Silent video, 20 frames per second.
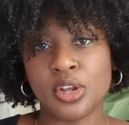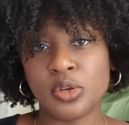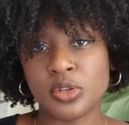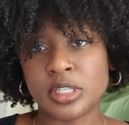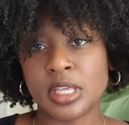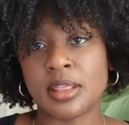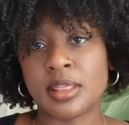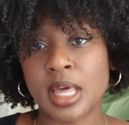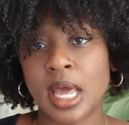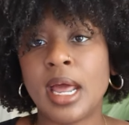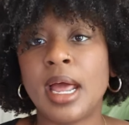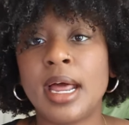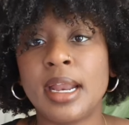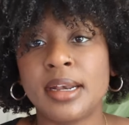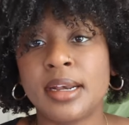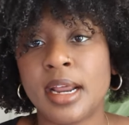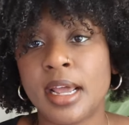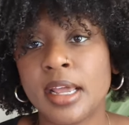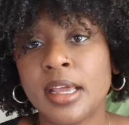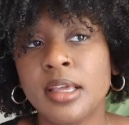using that at
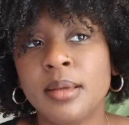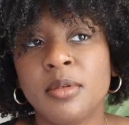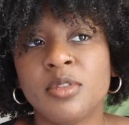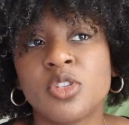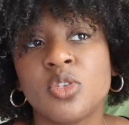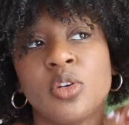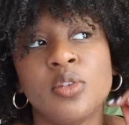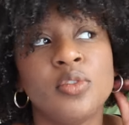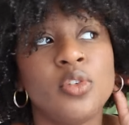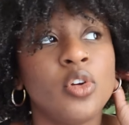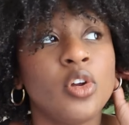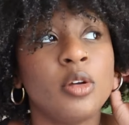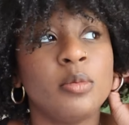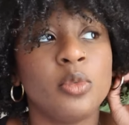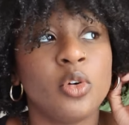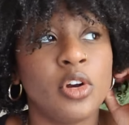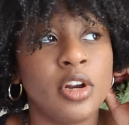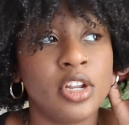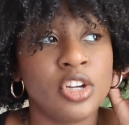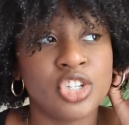night. So if you're a
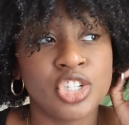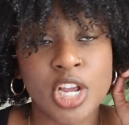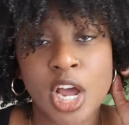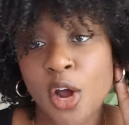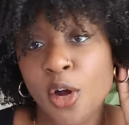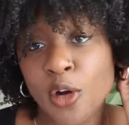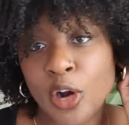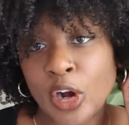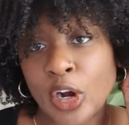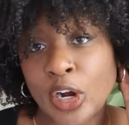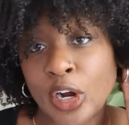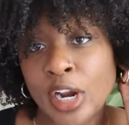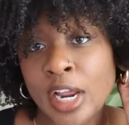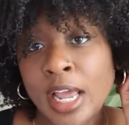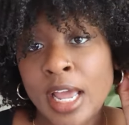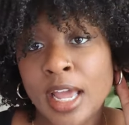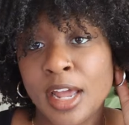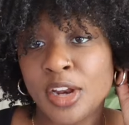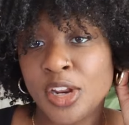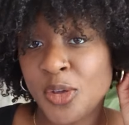morning shower
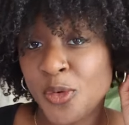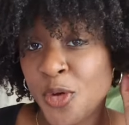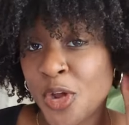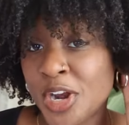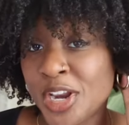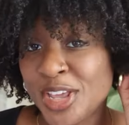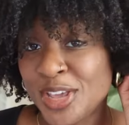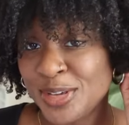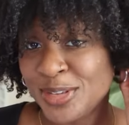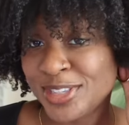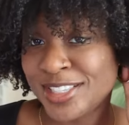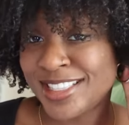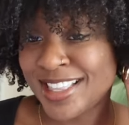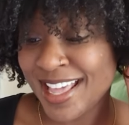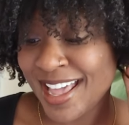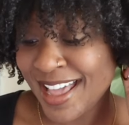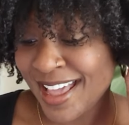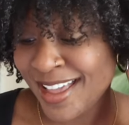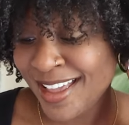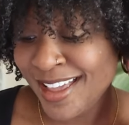and you want to use
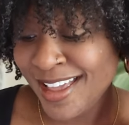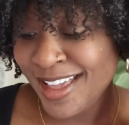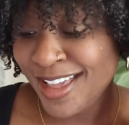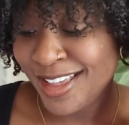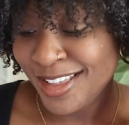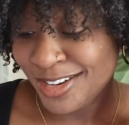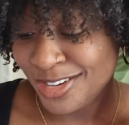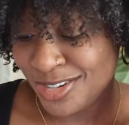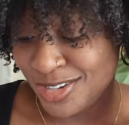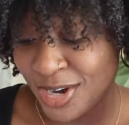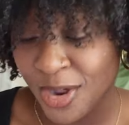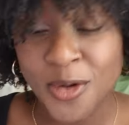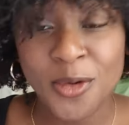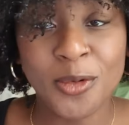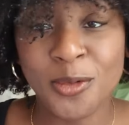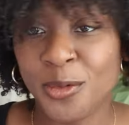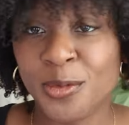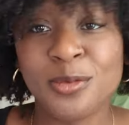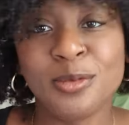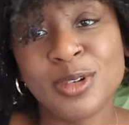that,
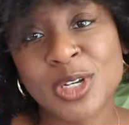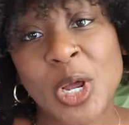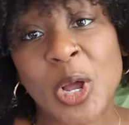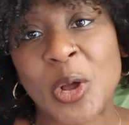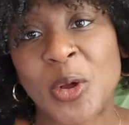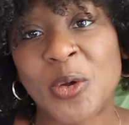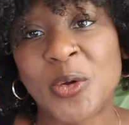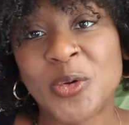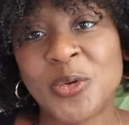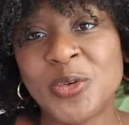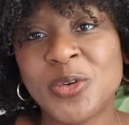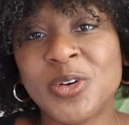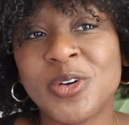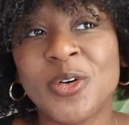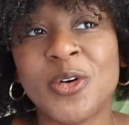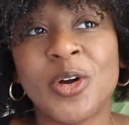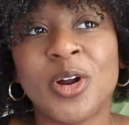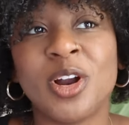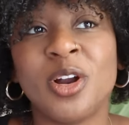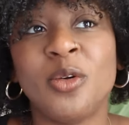don't
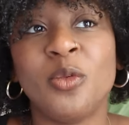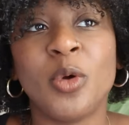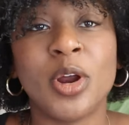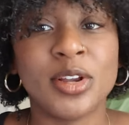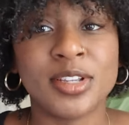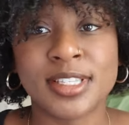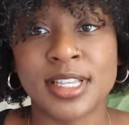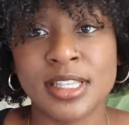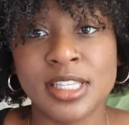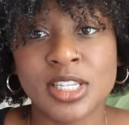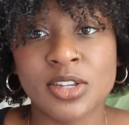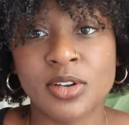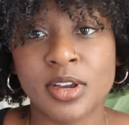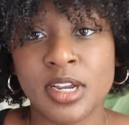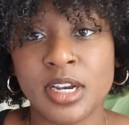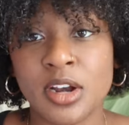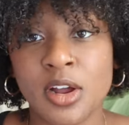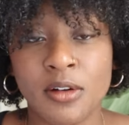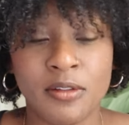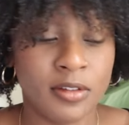or wear
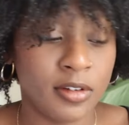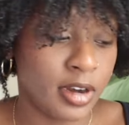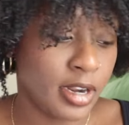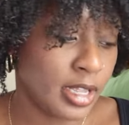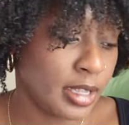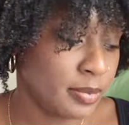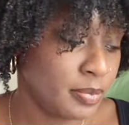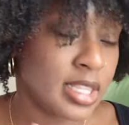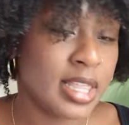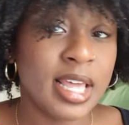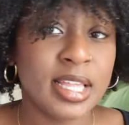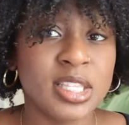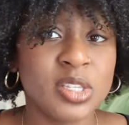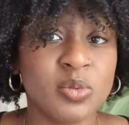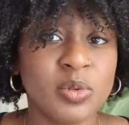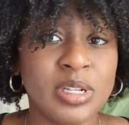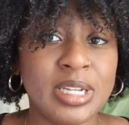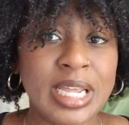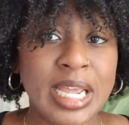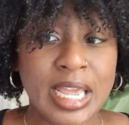sunscreen over it. So that's
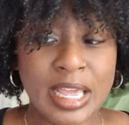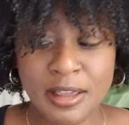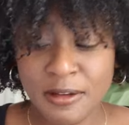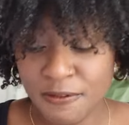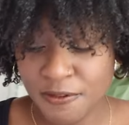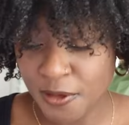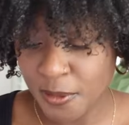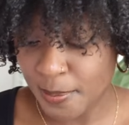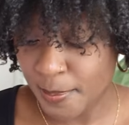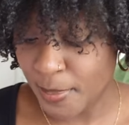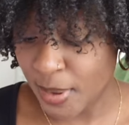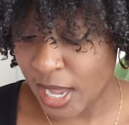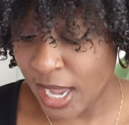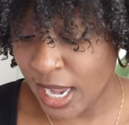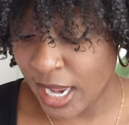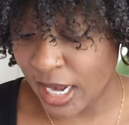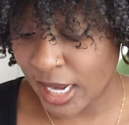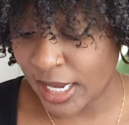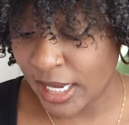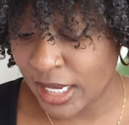really it for
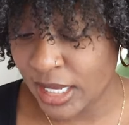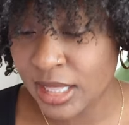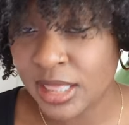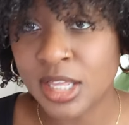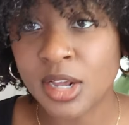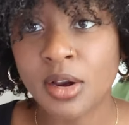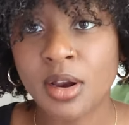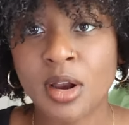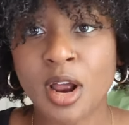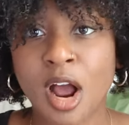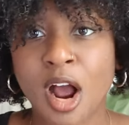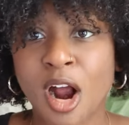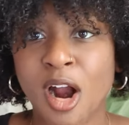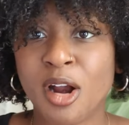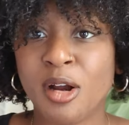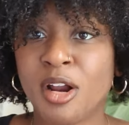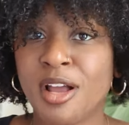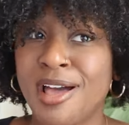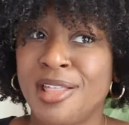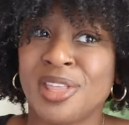body. There
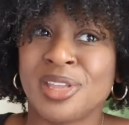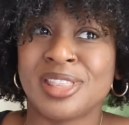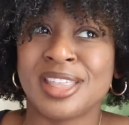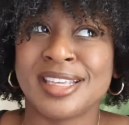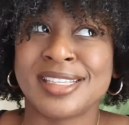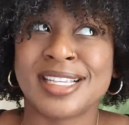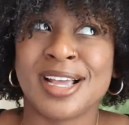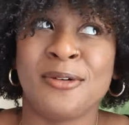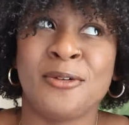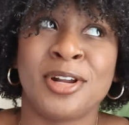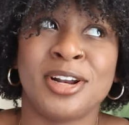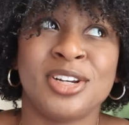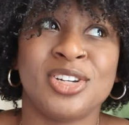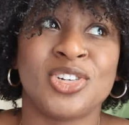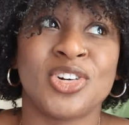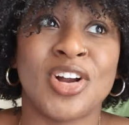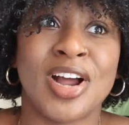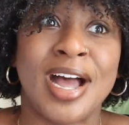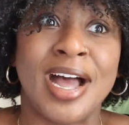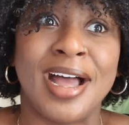are other things I want to
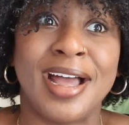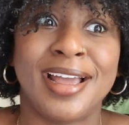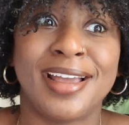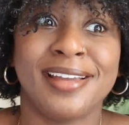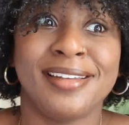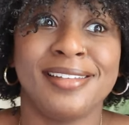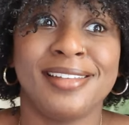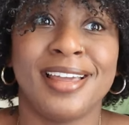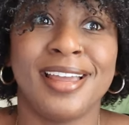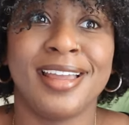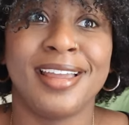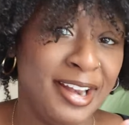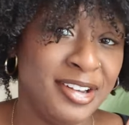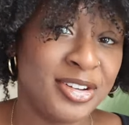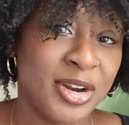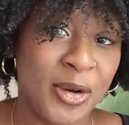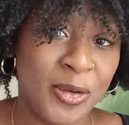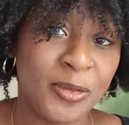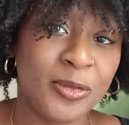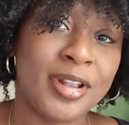try. Like, I
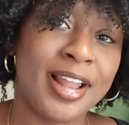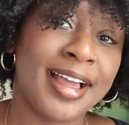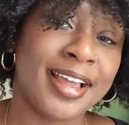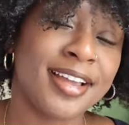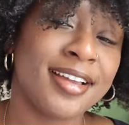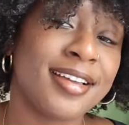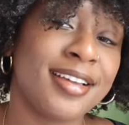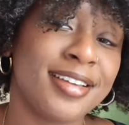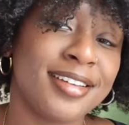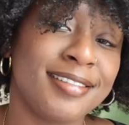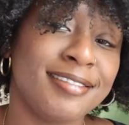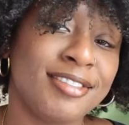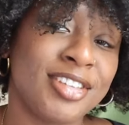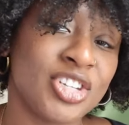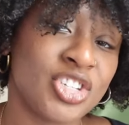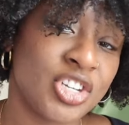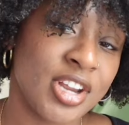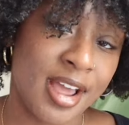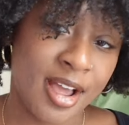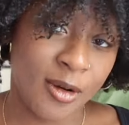don't like the
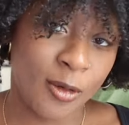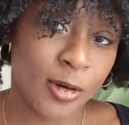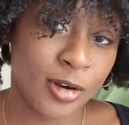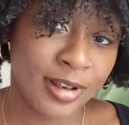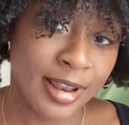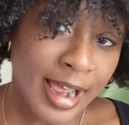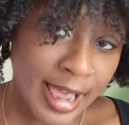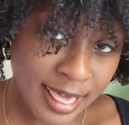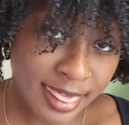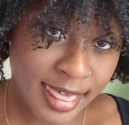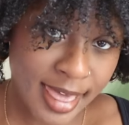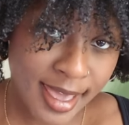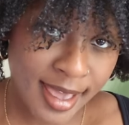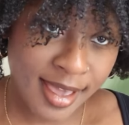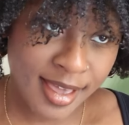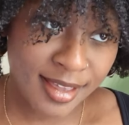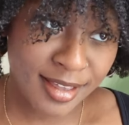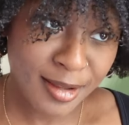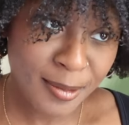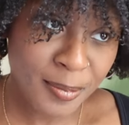shower like
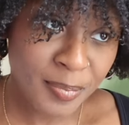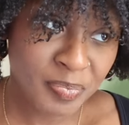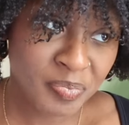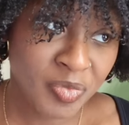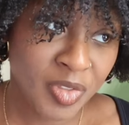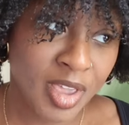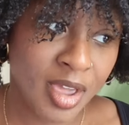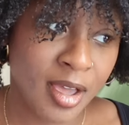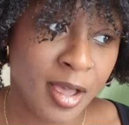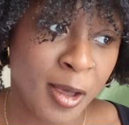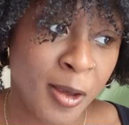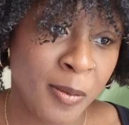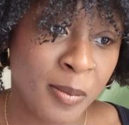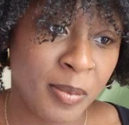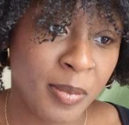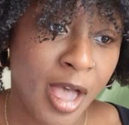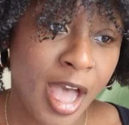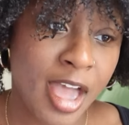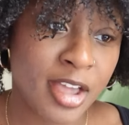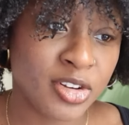that.
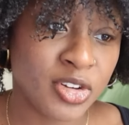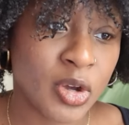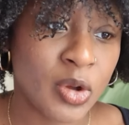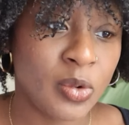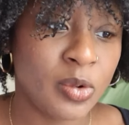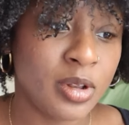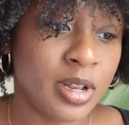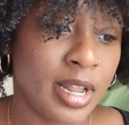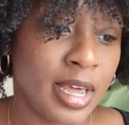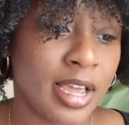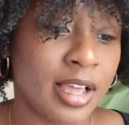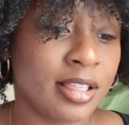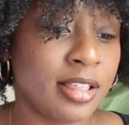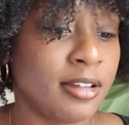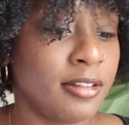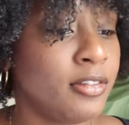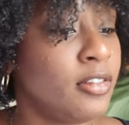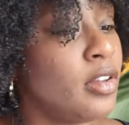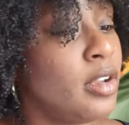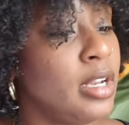I don't like
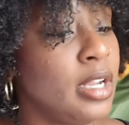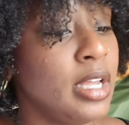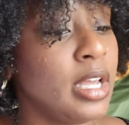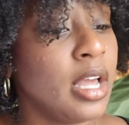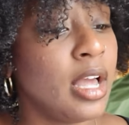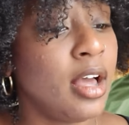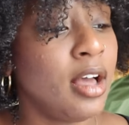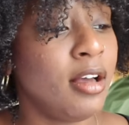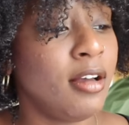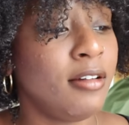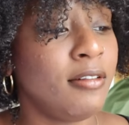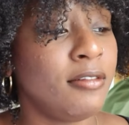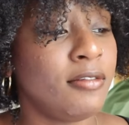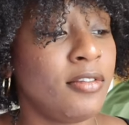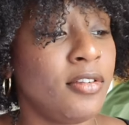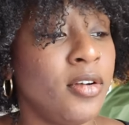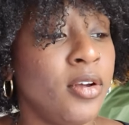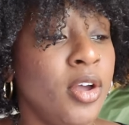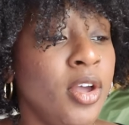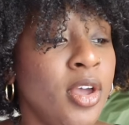the feeling
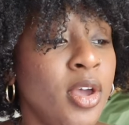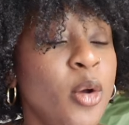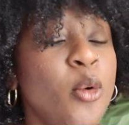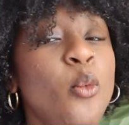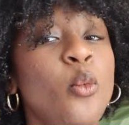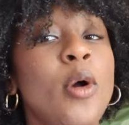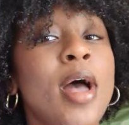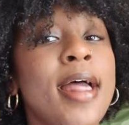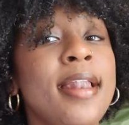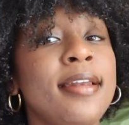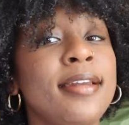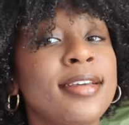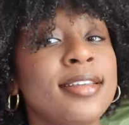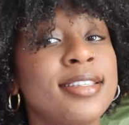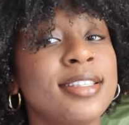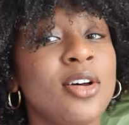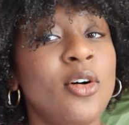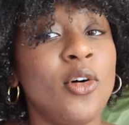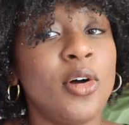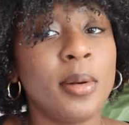of
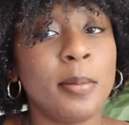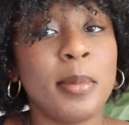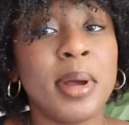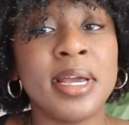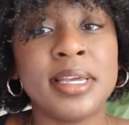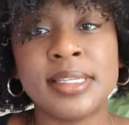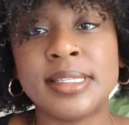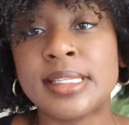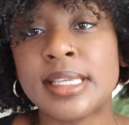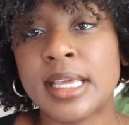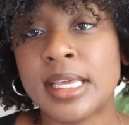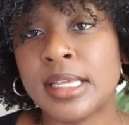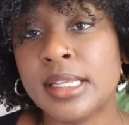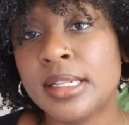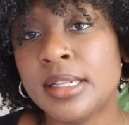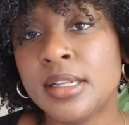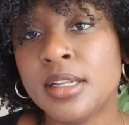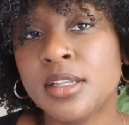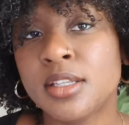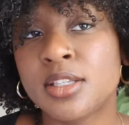wetness on my
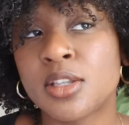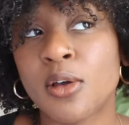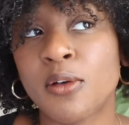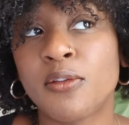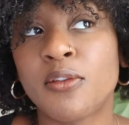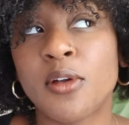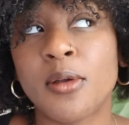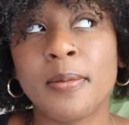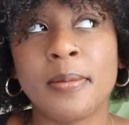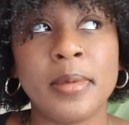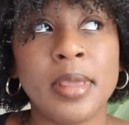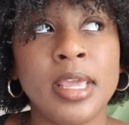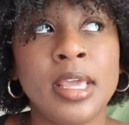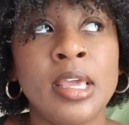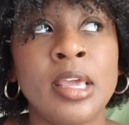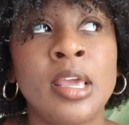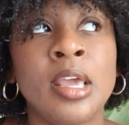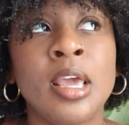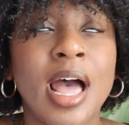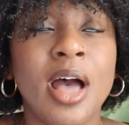skin. So for
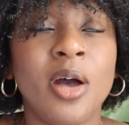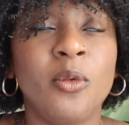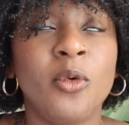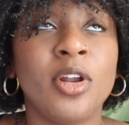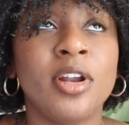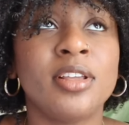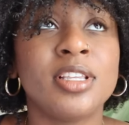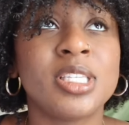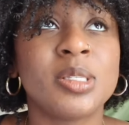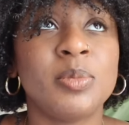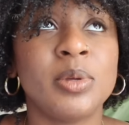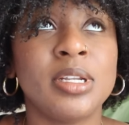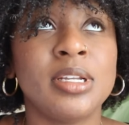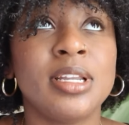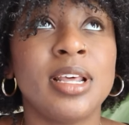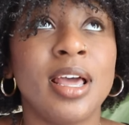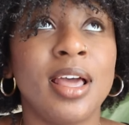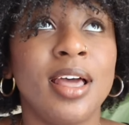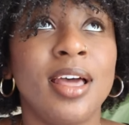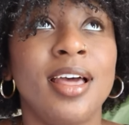me, I want to
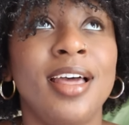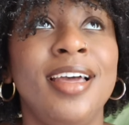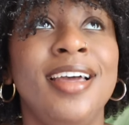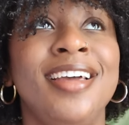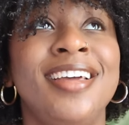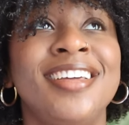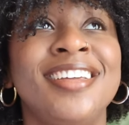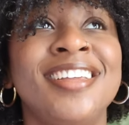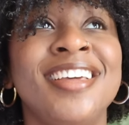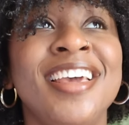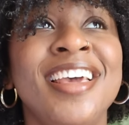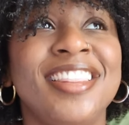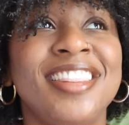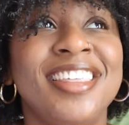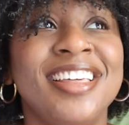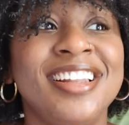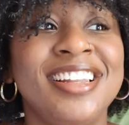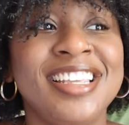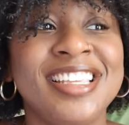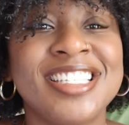spend
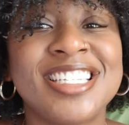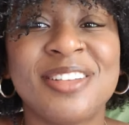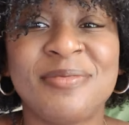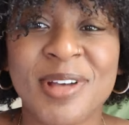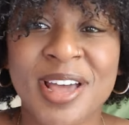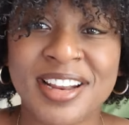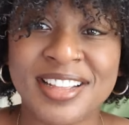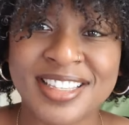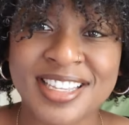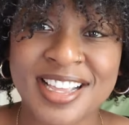the least amount of